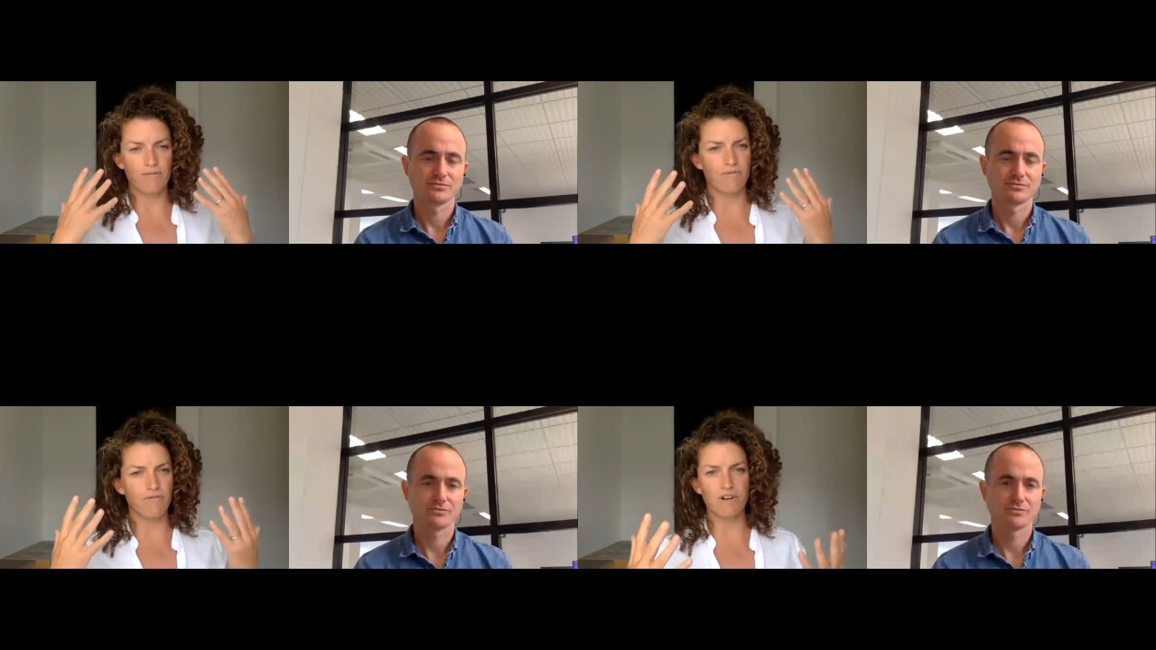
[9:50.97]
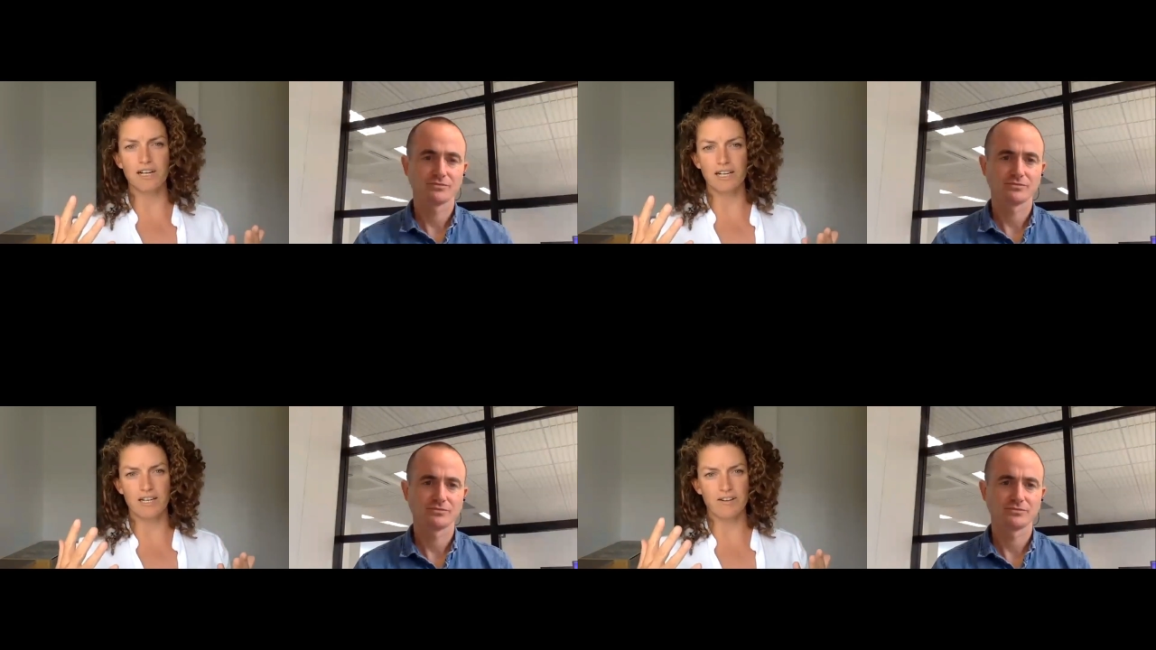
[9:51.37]

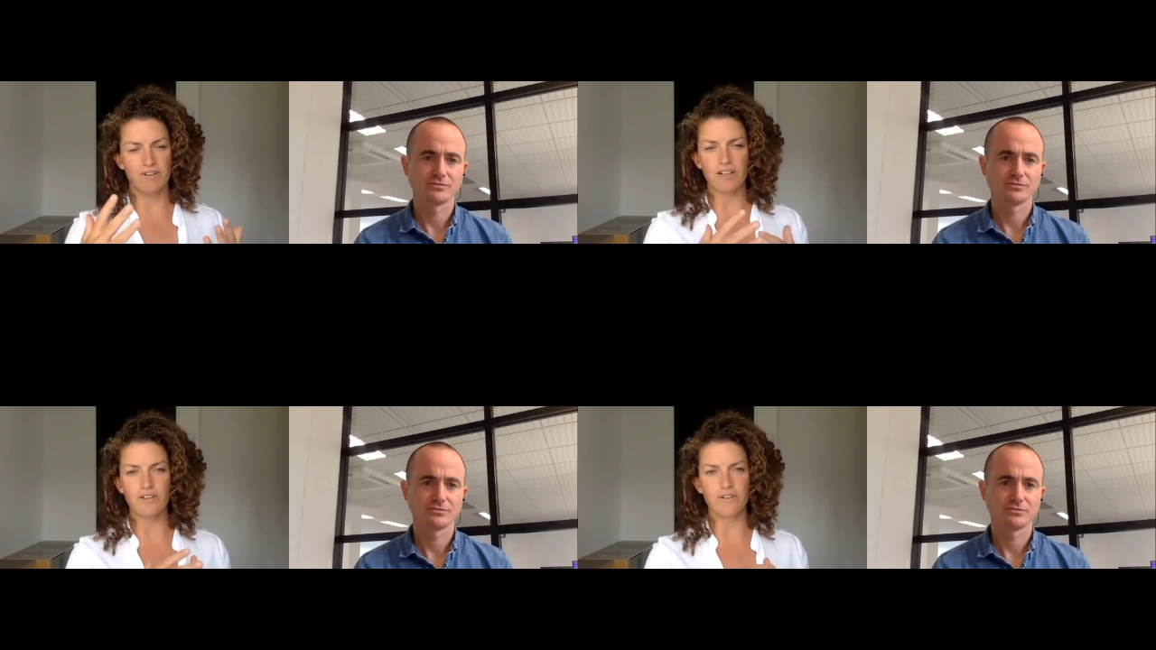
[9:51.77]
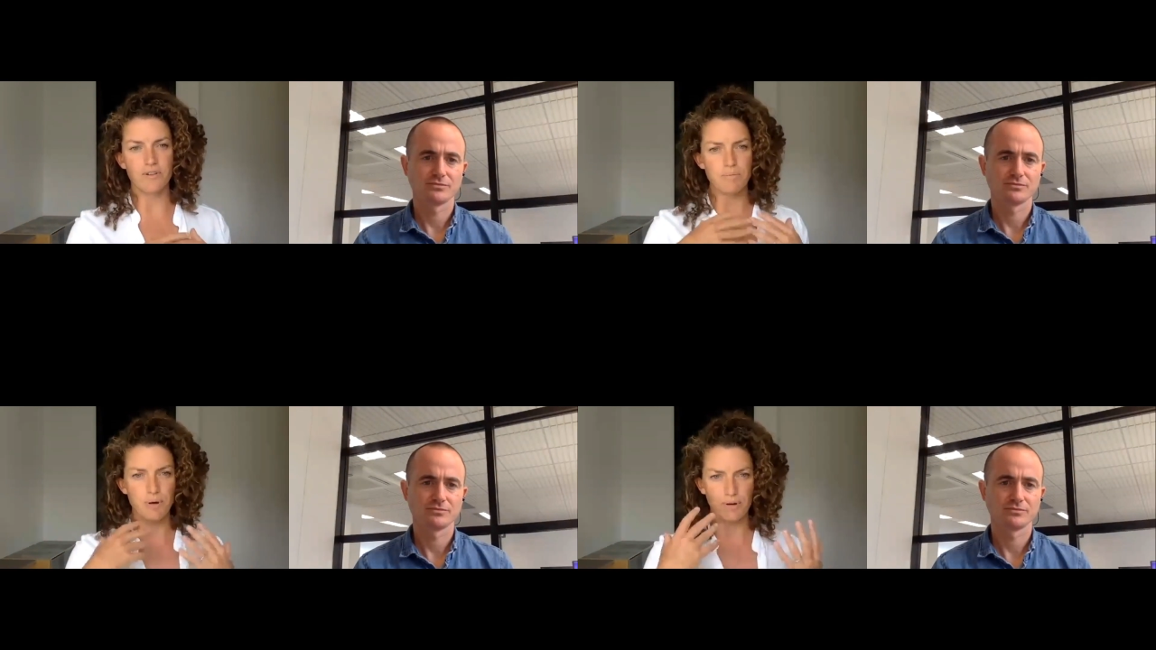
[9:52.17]
Speaker 1: really value
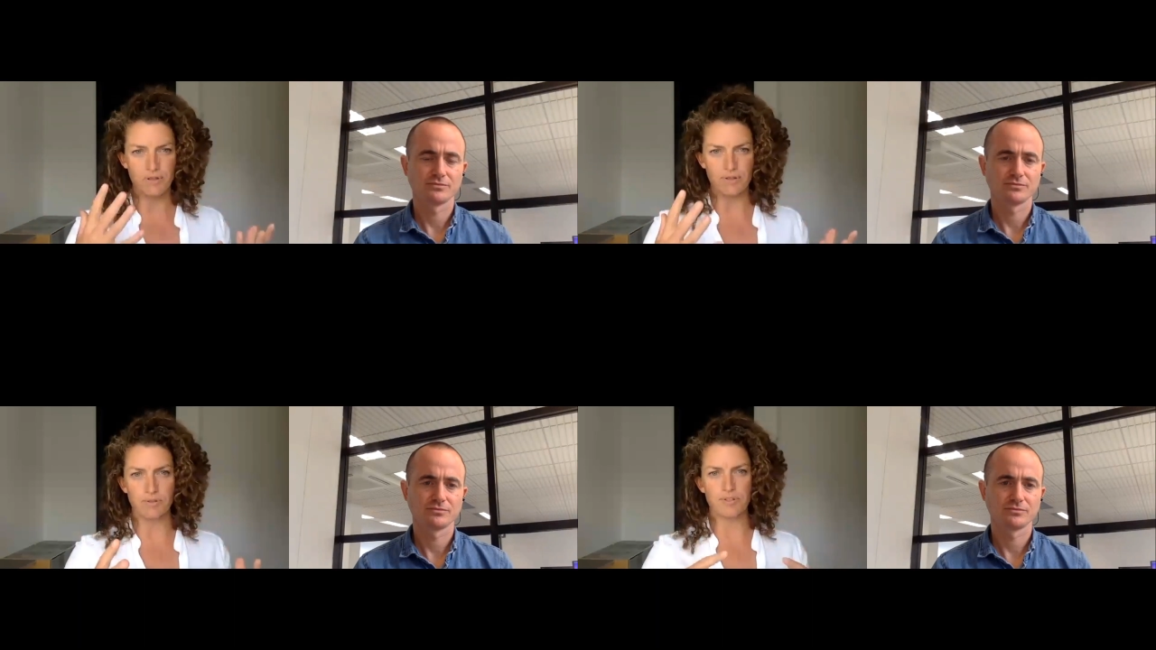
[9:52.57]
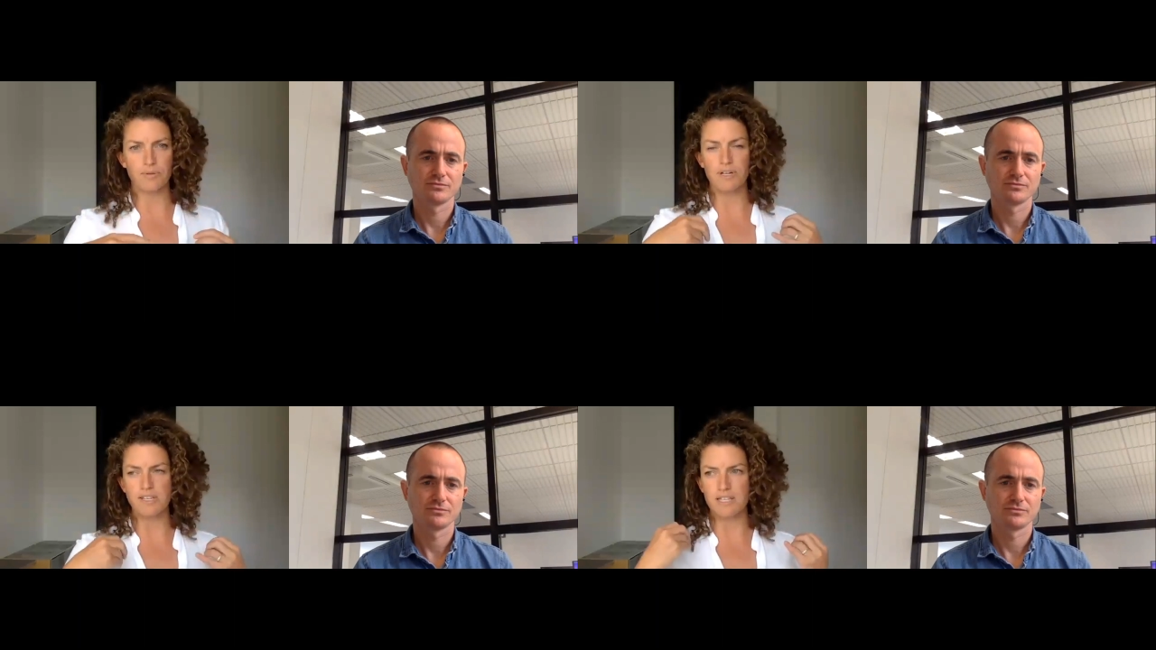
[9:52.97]
the personal
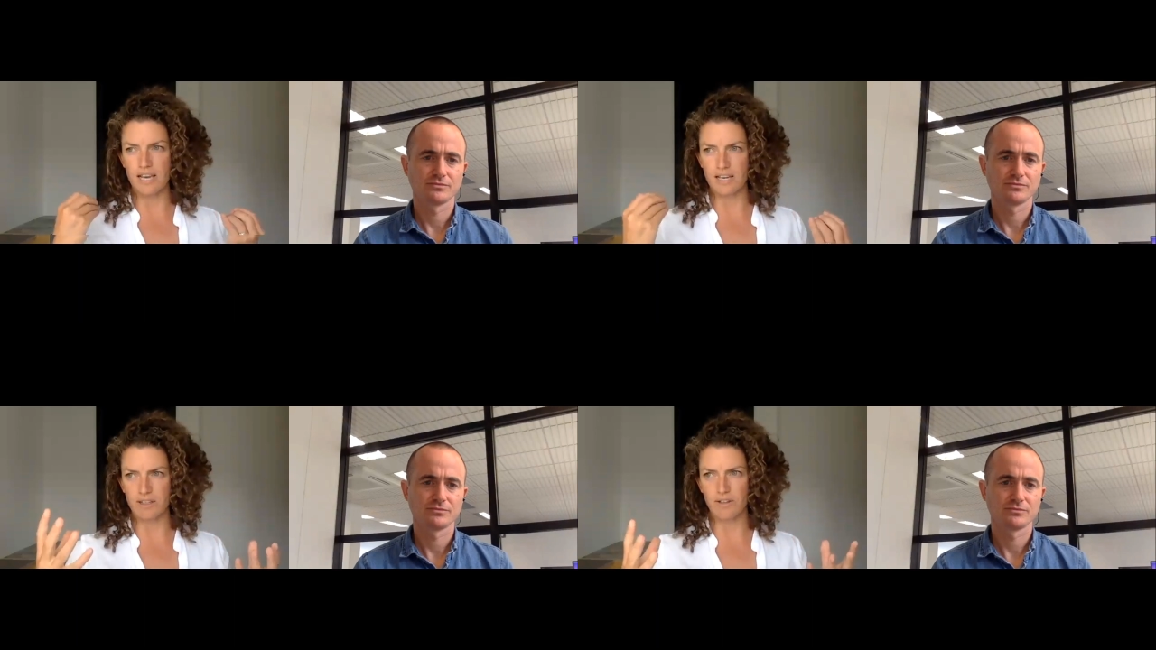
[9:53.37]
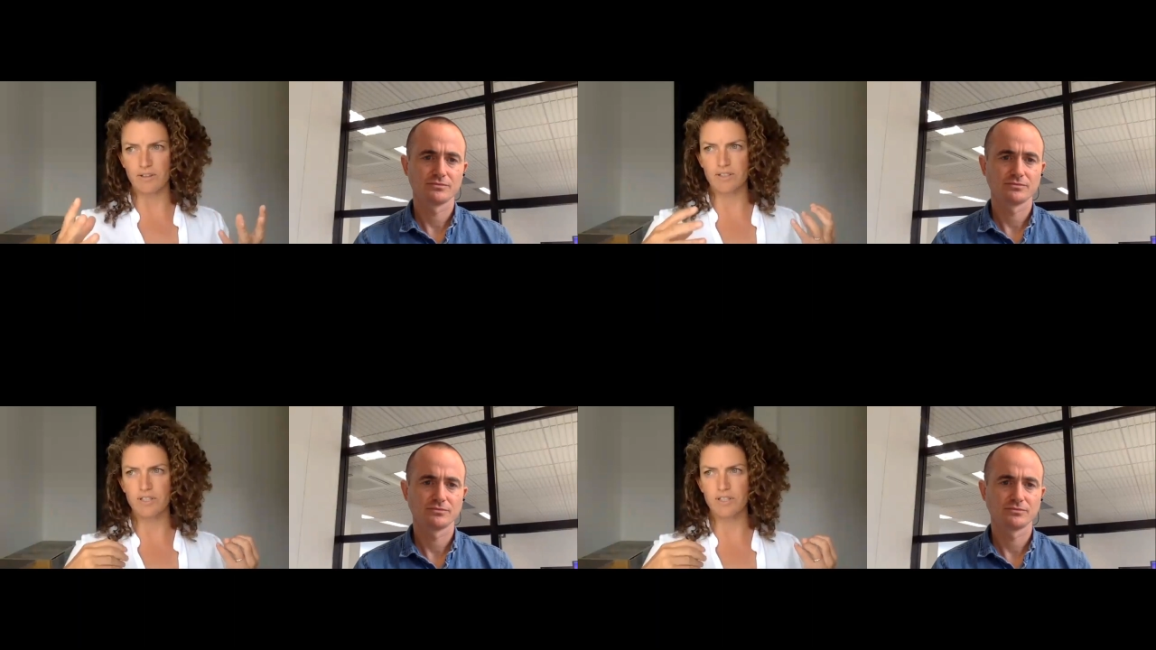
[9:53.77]
stories, the anecdotal.